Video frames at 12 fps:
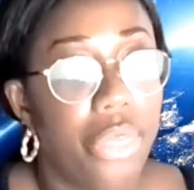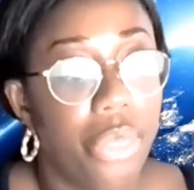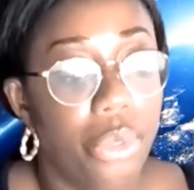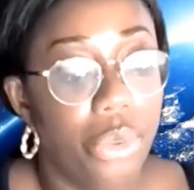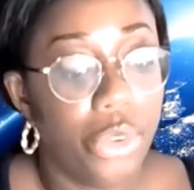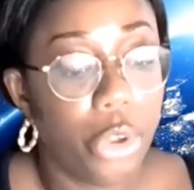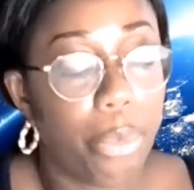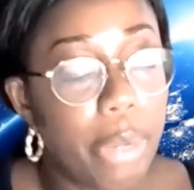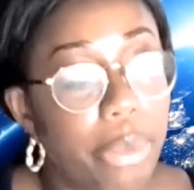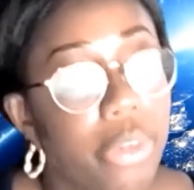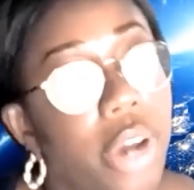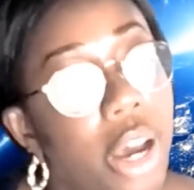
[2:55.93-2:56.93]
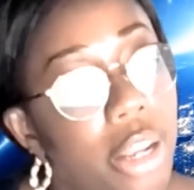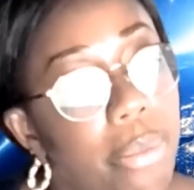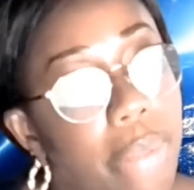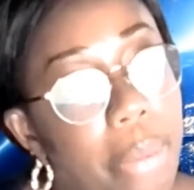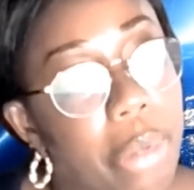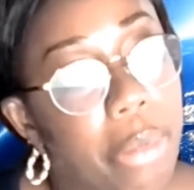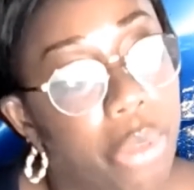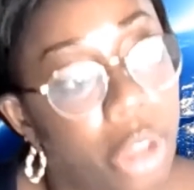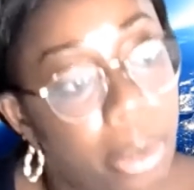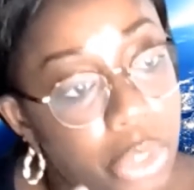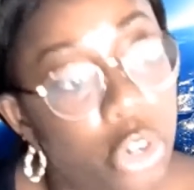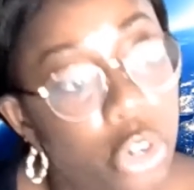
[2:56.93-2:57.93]
you know, people of colour and Black people are
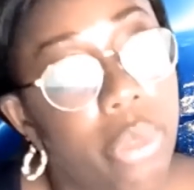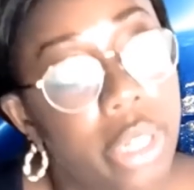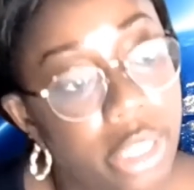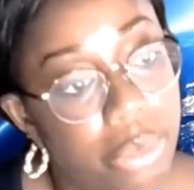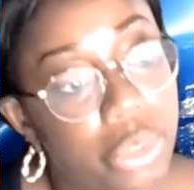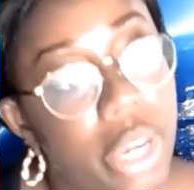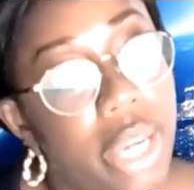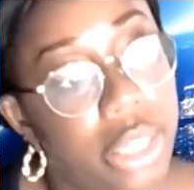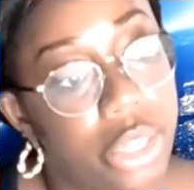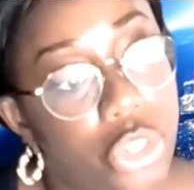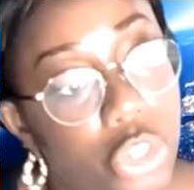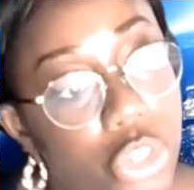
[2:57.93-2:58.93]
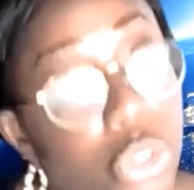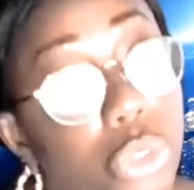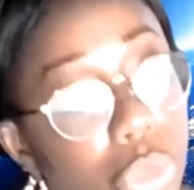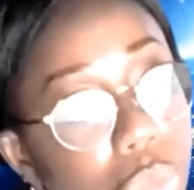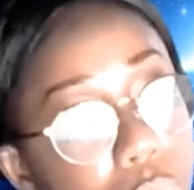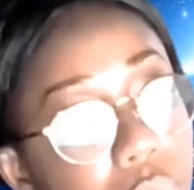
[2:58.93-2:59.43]
predominantly subjected to